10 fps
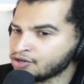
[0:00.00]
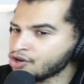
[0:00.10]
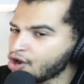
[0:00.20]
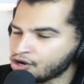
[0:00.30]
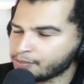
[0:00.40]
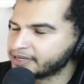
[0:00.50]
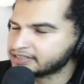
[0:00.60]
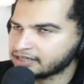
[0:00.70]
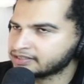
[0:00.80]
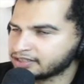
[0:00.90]
No, but it's
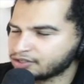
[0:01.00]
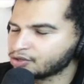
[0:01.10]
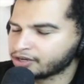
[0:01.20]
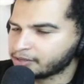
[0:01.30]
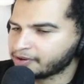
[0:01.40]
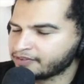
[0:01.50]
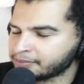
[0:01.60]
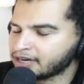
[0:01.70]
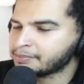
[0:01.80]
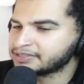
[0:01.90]
not that you don't care about.
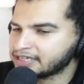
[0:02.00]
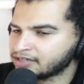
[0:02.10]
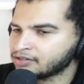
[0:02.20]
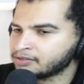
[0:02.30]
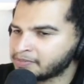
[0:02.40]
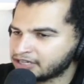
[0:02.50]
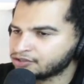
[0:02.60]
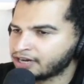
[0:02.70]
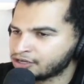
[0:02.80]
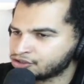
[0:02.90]
But I'm saying it makes
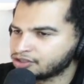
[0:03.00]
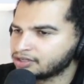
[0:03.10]
your engine